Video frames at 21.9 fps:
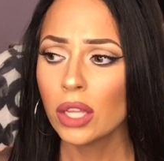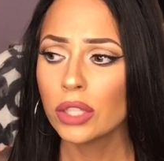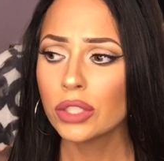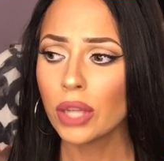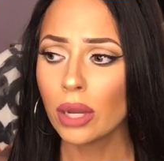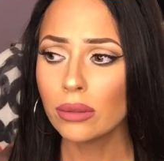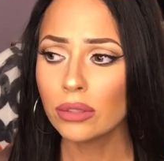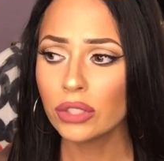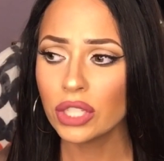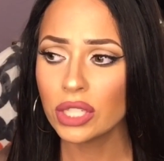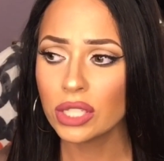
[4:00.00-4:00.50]

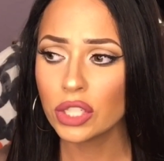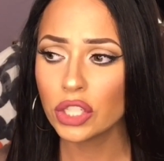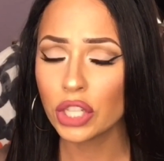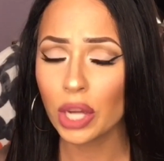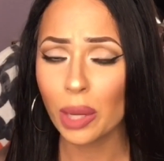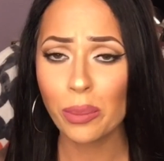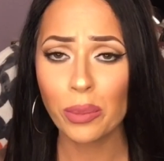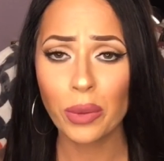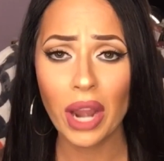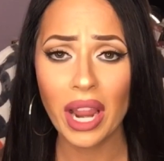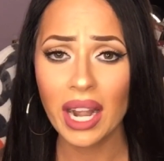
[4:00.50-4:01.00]
Don't just
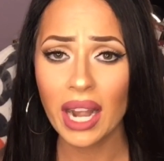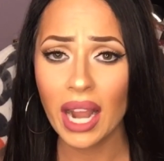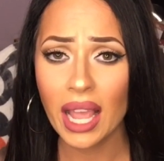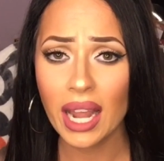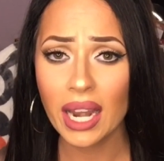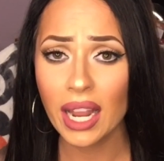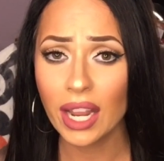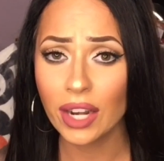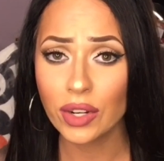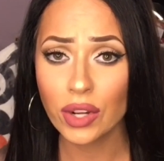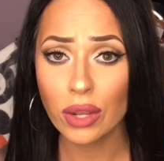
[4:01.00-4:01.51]
jump right
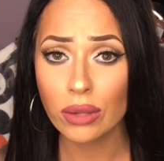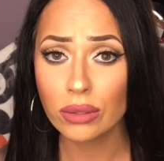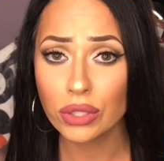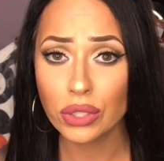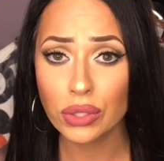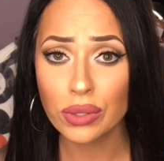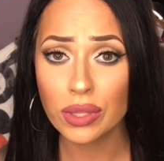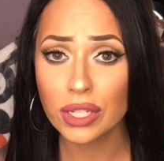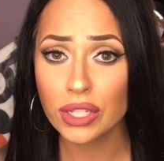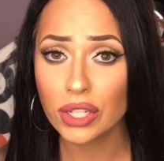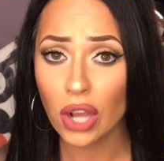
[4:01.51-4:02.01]
in and go
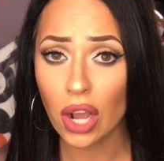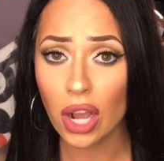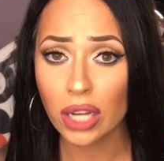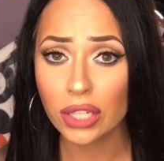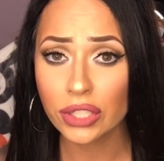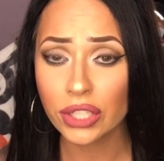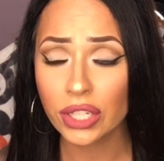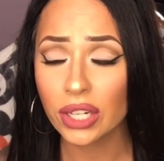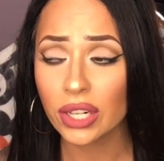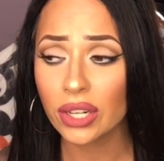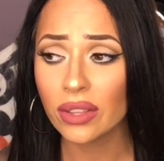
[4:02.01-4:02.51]
to the
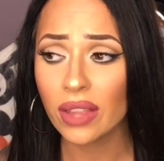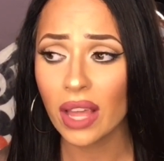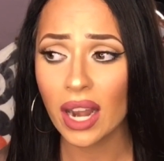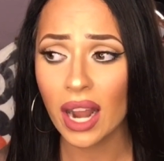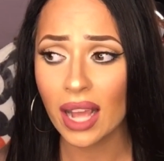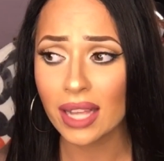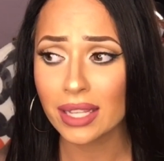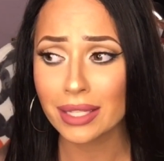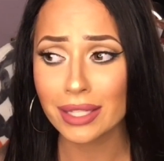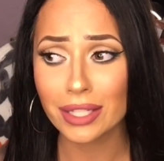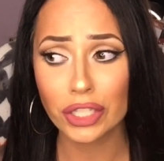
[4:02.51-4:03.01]
doctor that
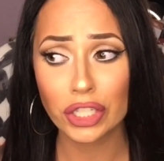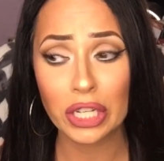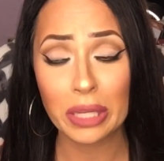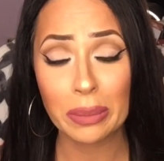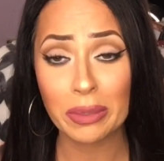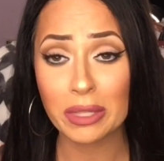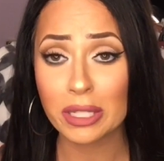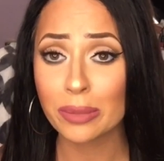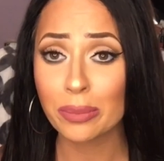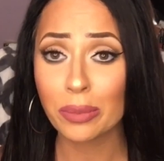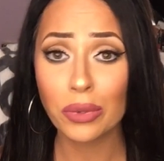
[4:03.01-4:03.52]
has the
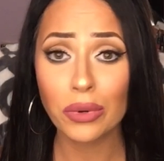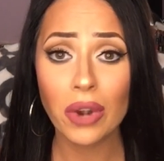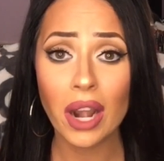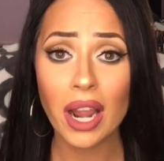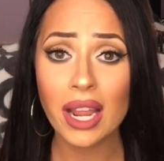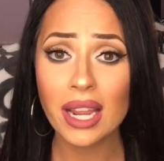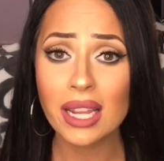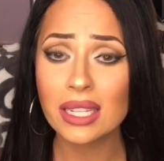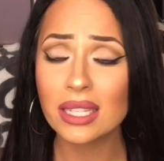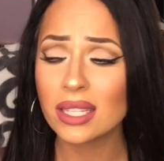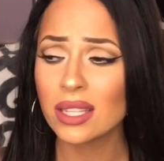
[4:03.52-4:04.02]
cheapest
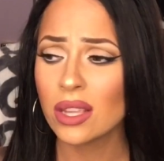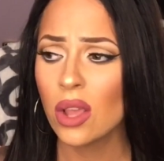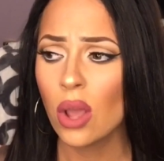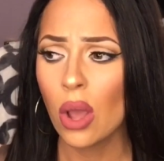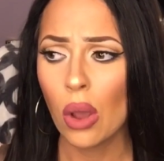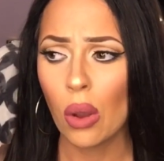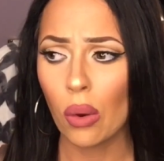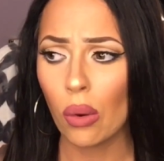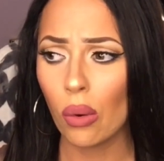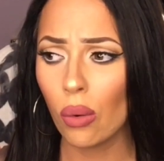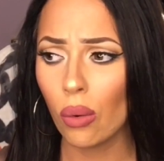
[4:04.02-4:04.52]
price
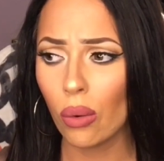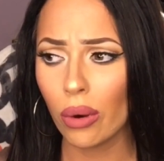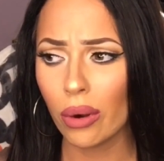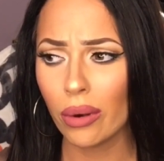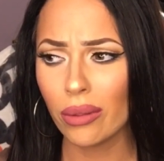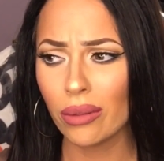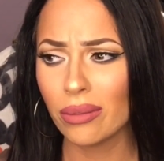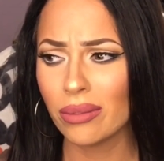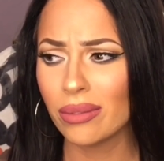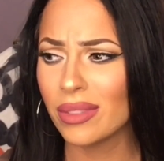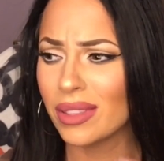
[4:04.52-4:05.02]

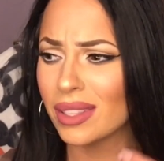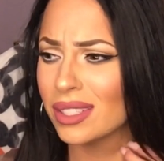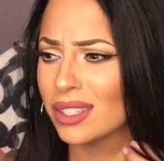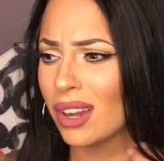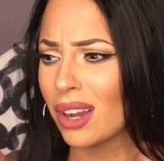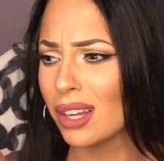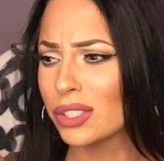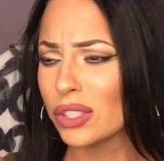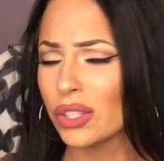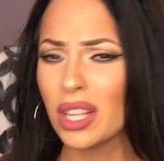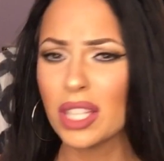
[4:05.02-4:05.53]
or the
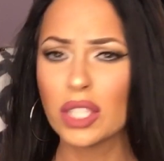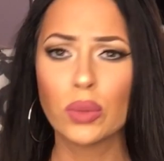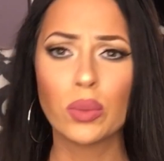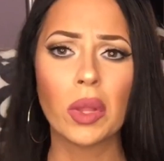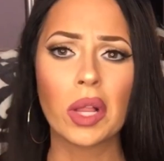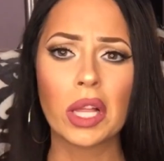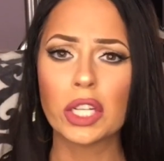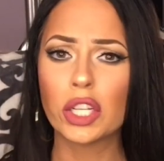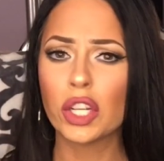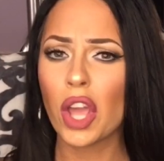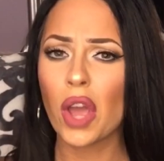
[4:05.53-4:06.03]
doctor that's
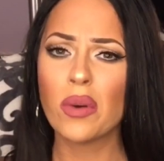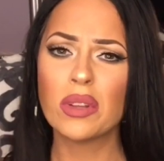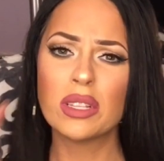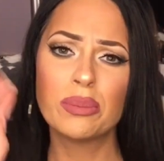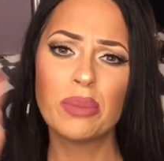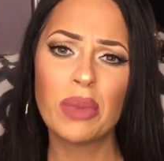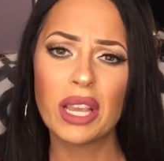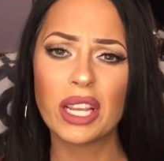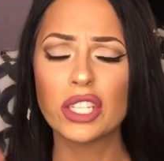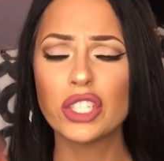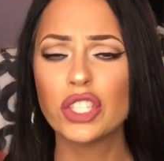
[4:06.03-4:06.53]
willing to go as
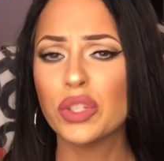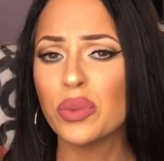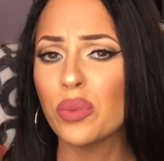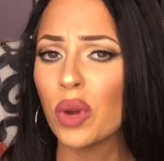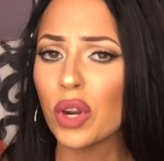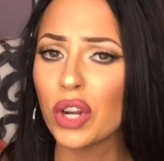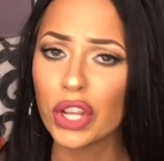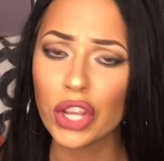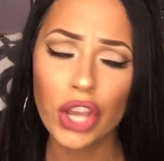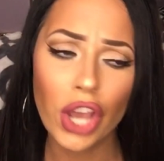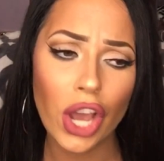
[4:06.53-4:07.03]
big as you
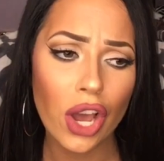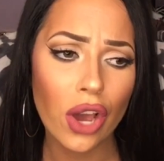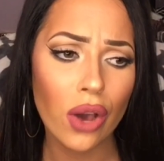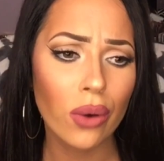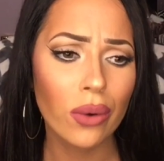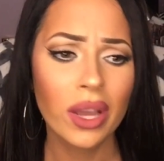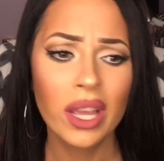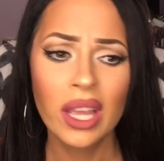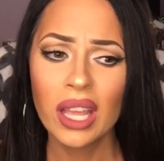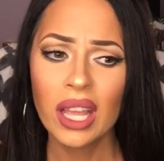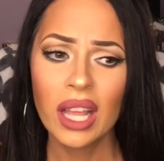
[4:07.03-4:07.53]
want to
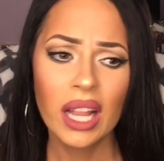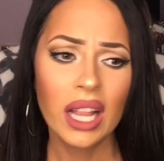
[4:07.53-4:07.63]
go.